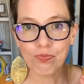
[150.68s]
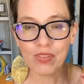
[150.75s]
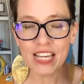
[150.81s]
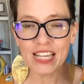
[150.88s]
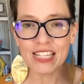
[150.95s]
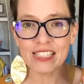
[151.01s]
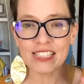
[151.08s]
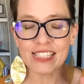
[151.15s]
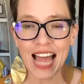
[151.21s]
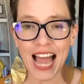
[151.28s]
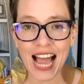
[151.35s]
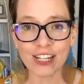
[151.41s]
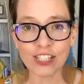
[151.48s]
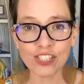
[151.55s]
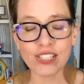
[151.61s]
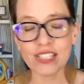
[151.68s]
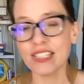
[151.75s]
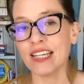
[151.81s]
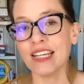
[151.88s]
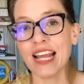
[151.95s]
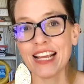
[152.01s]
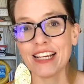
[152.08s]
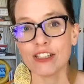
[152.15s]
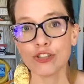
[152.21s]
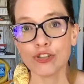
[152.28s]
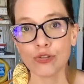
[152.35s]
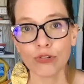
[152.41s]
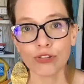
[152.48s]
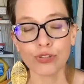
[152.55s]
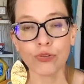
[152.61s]
is to actually get a
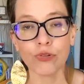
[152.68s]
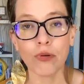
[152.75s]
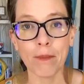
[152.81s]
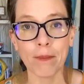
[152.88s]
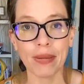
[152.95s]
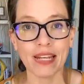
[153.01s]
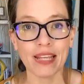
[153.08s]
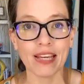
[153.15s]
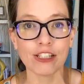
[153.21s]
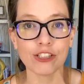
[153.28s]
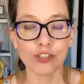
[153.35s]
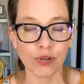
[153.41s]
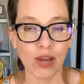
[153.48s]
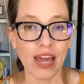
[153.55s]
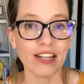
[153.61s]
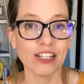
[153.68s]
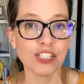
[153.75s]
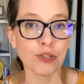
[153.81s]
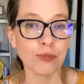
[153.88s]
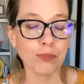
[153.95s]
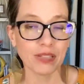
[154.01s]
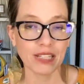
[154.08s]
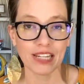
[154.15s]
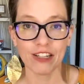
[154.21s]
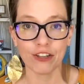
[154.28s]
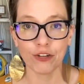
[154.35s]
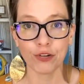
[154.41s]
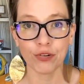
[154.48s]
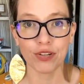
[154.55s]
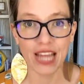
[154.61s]
social media strategy plan
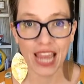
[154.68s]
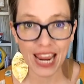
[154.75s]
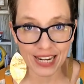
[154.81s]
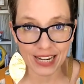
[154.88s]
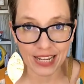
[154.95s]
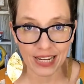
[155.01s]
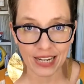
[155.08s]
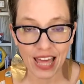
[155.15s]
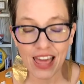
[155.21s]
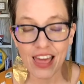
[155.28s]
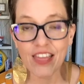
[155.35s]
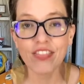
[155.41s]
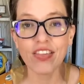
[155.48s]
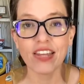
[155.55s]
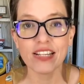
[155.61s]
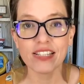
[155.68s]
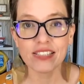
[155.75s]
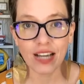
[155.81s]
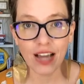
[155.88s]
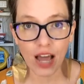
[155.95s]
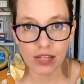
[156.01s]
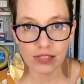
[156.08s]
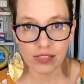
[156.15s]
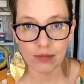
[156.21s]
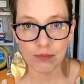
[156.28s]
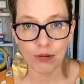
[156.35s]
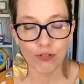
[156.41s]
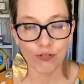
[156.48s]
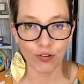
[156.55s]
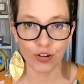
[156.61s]
created that is
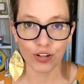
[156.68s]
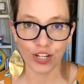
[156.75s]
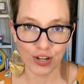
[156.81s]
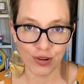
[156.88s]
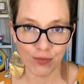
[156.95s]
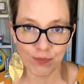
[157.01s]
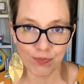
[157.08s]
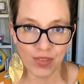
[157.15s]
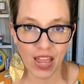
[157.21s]
custom for you.